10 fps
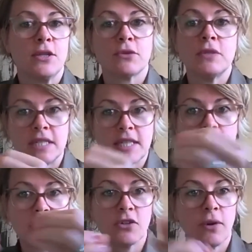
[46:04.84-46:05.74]
3
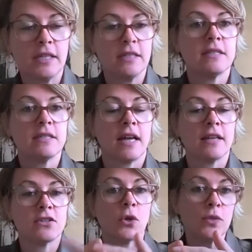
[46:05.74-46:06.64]
10 credits
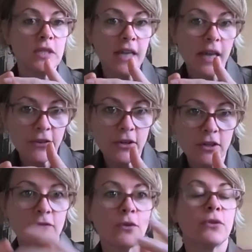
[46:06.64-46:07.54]
that sew
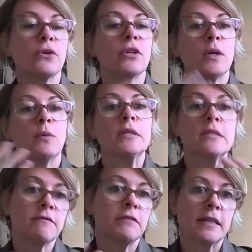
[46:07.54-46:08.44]
together for 30? What's
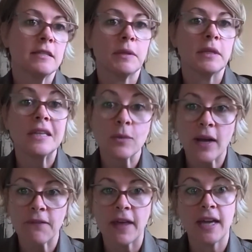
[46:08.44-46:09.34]
the flexibility
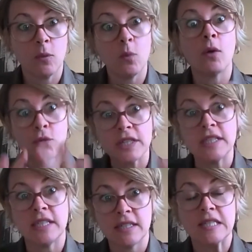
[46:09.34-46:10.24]
around that? And what
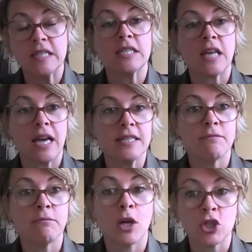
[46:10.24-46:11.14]
really is the size of
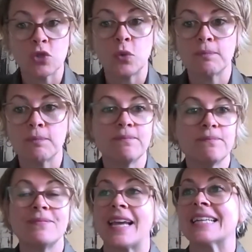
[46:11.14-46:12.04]
module?
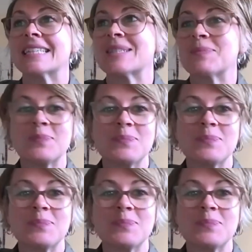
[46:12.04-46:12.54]
Thanks.